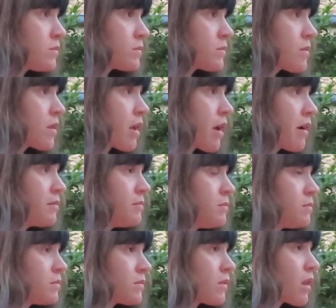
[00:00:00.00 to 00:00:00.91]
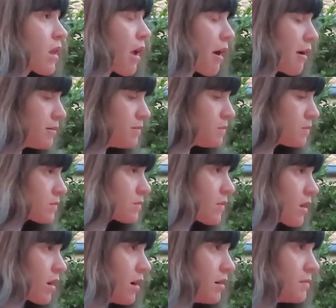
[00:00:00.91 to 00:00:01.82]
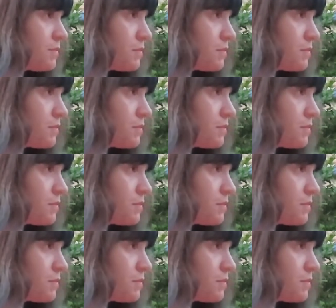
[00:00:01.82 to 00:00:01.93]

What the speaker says: (no one is talking)